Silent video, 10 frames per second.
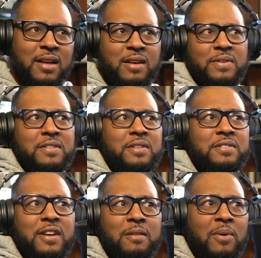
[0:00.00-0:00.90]
feels a little
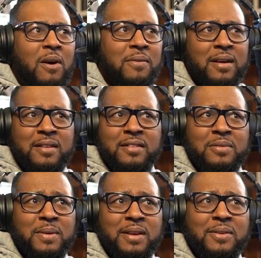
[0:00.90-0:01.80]
scary. But overall, this is
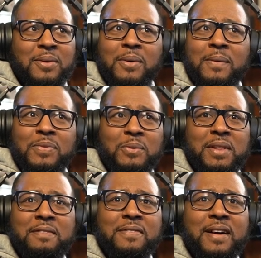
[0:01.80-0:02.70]
really cool,
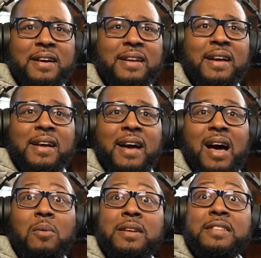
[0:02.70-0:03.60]
really fun.
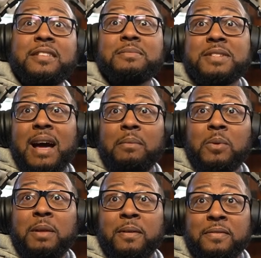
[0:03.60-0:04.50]
I want to take some time to
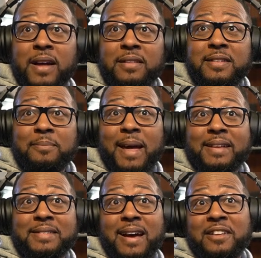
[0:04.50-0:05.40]
really perfect it, to make
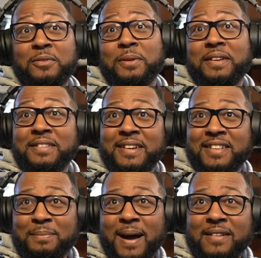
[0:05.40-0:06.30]
it sound as realistic
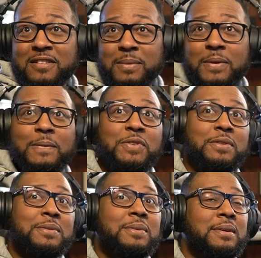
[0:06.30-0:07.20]
as possible,
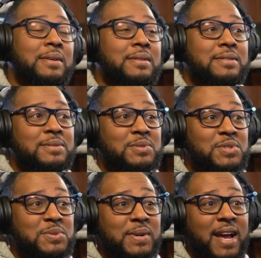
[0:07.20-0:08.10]
to
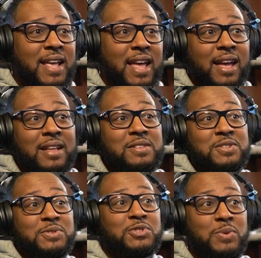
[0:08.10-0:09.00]
do what I can
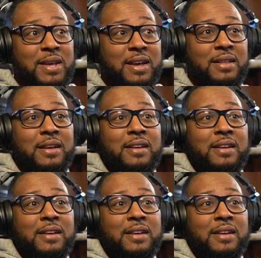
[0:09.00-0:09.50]
to tweak it.